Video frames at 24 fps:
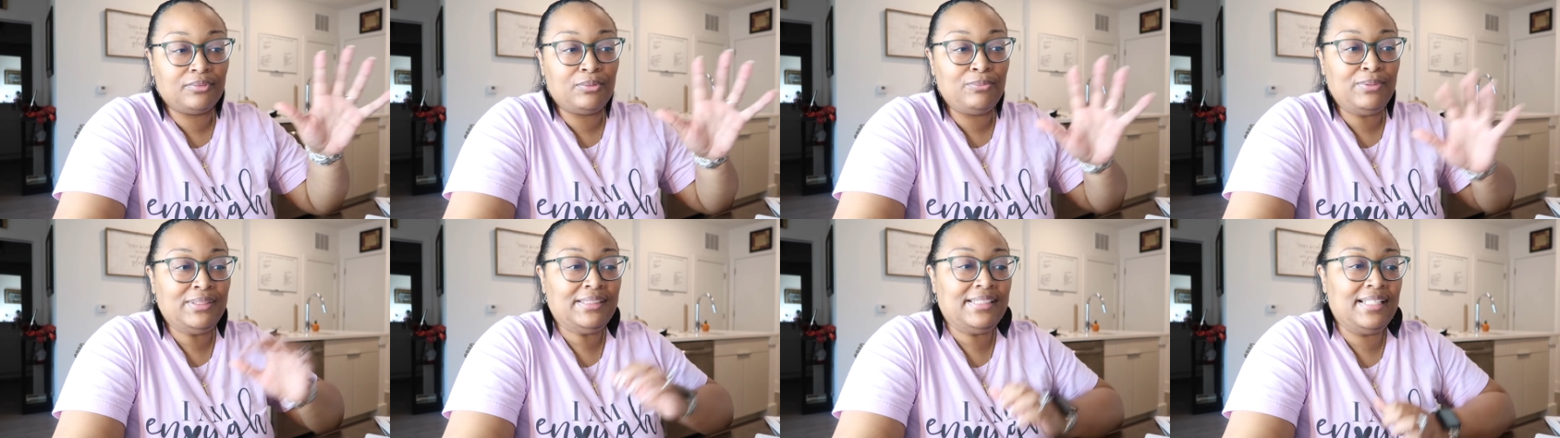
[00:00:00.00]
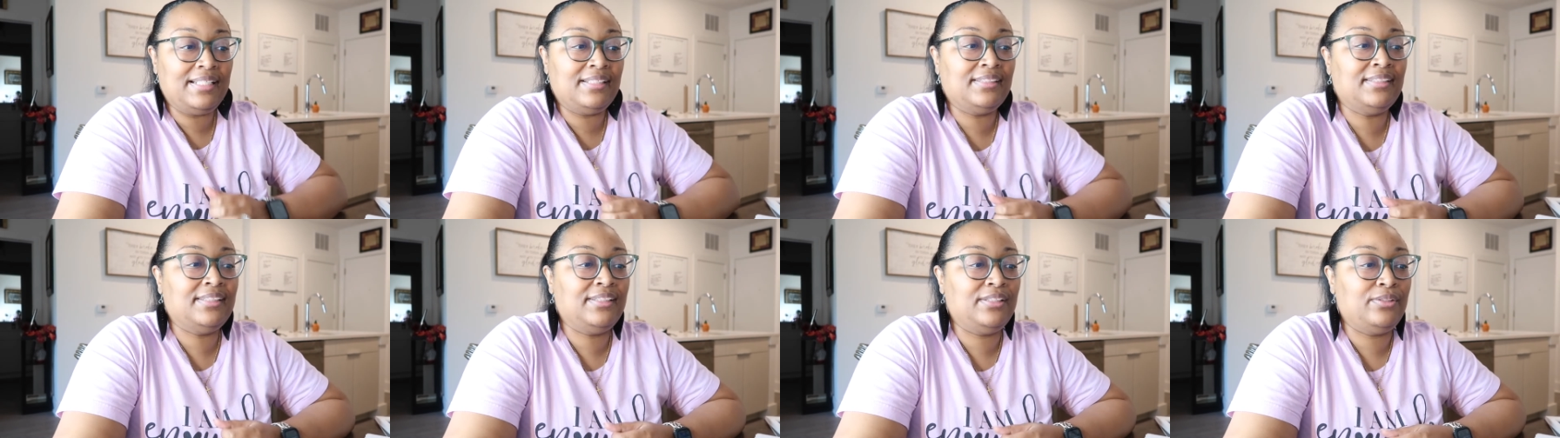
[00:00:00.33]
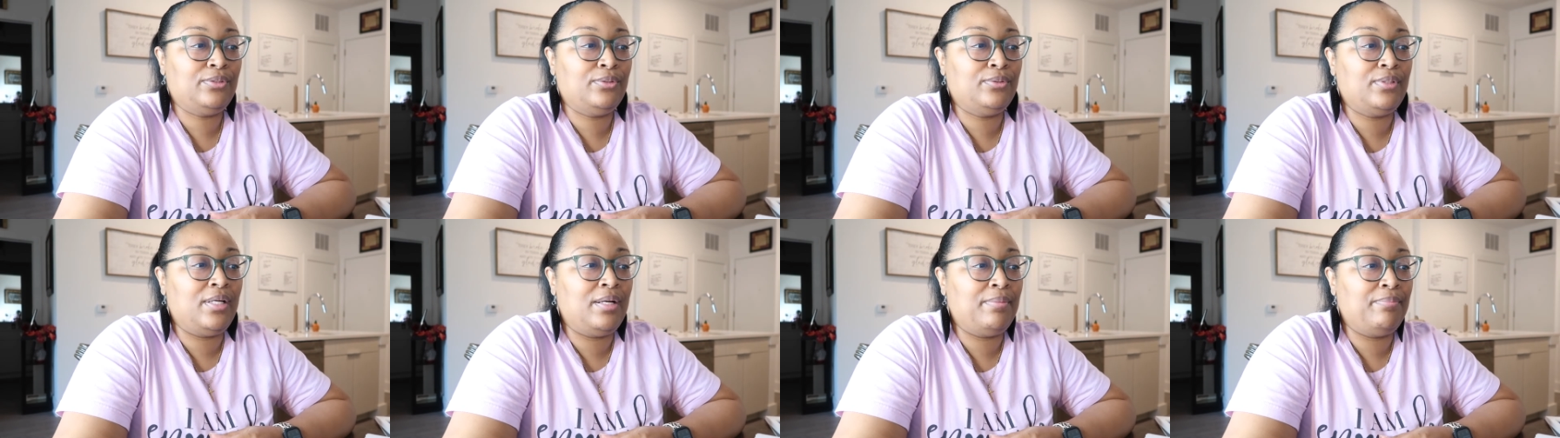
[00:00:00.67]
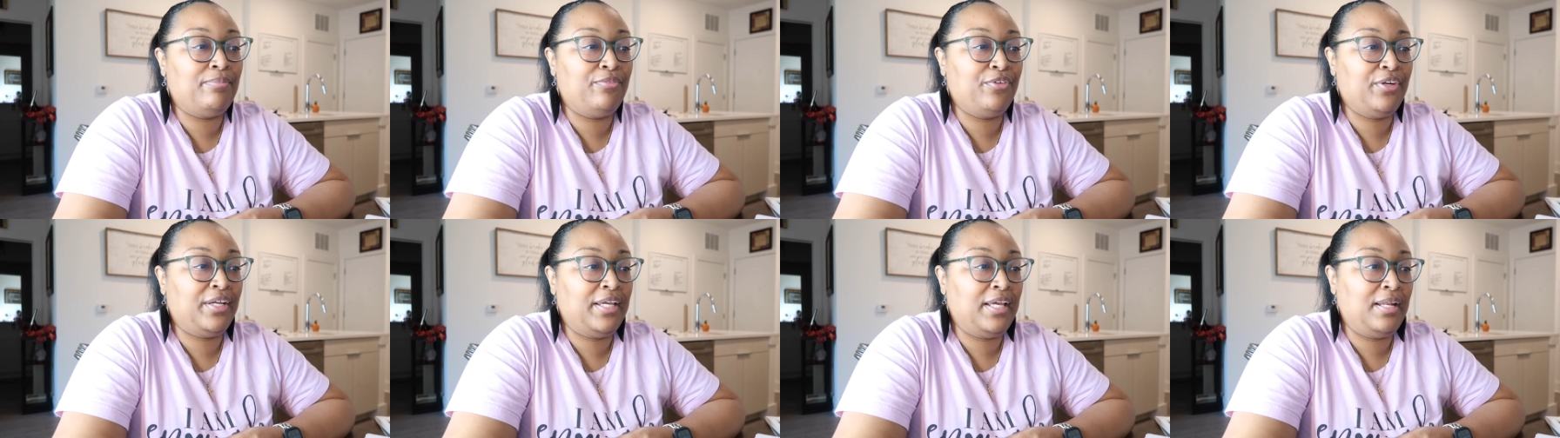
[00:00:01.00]
we tend to
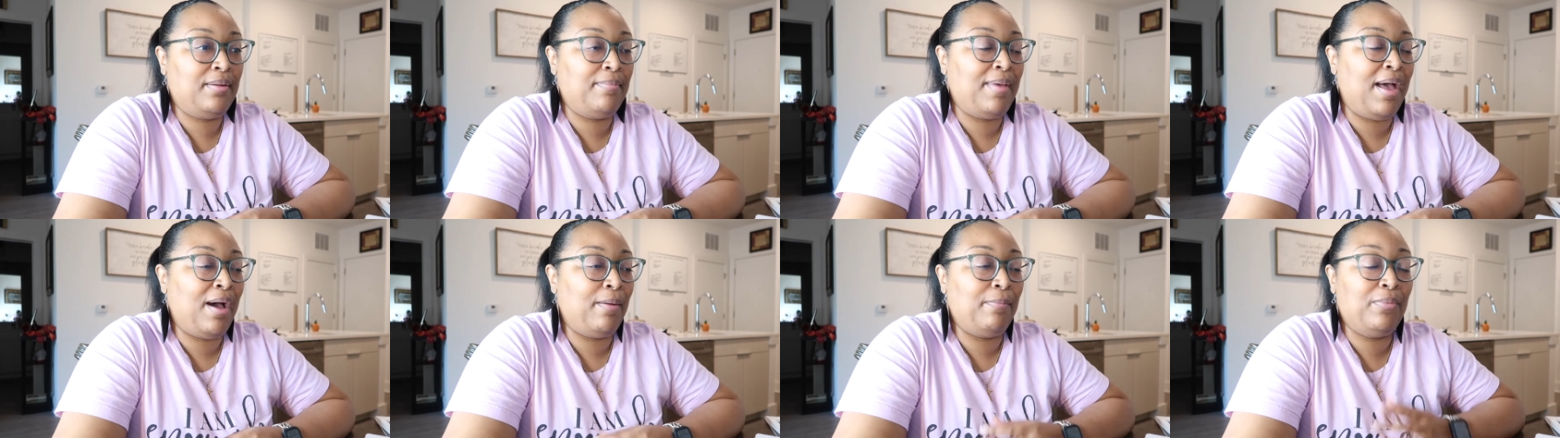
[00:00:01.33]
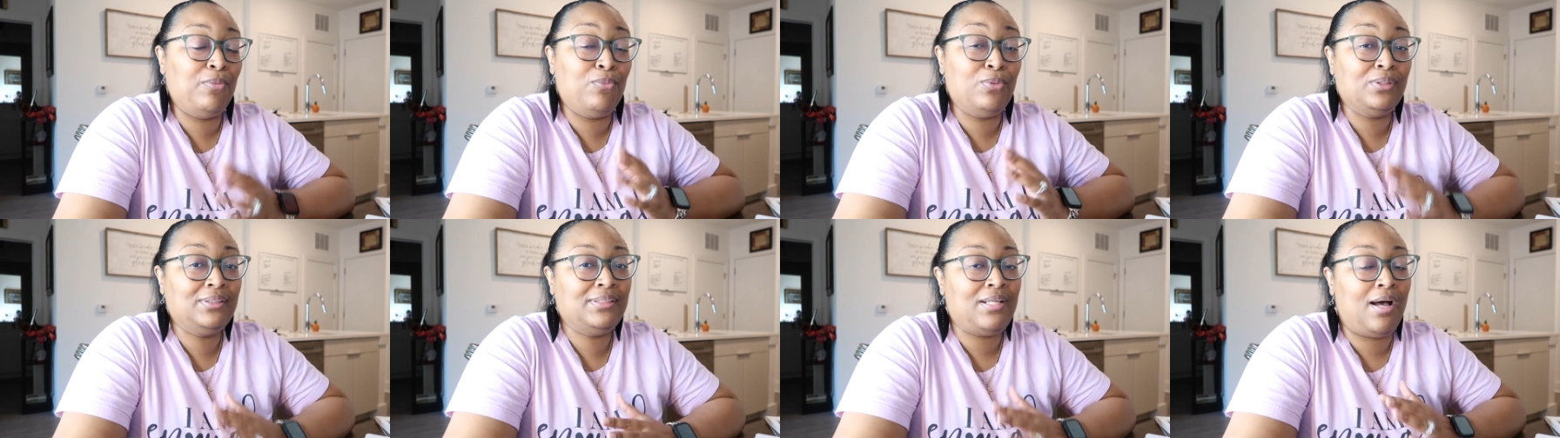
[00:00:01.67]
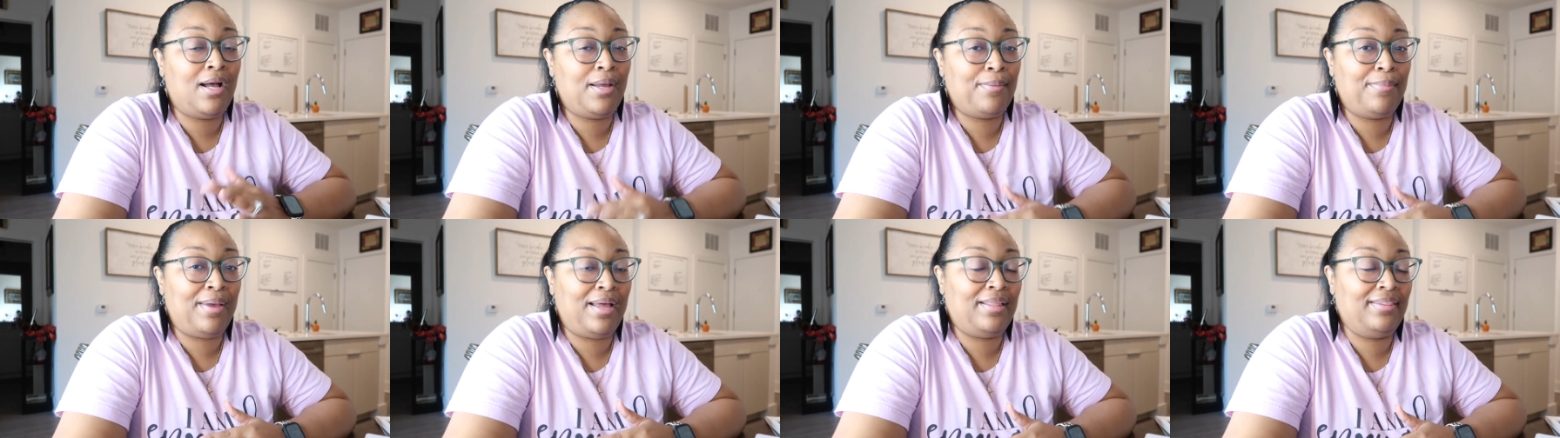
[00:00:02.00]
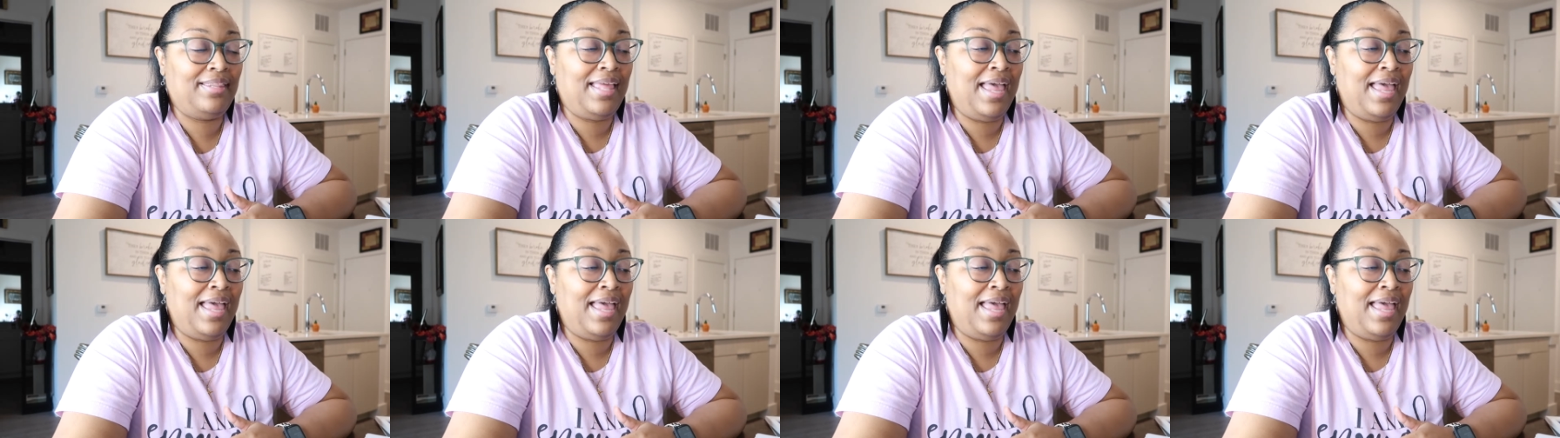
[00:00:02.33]
um, forget about but we'll talk about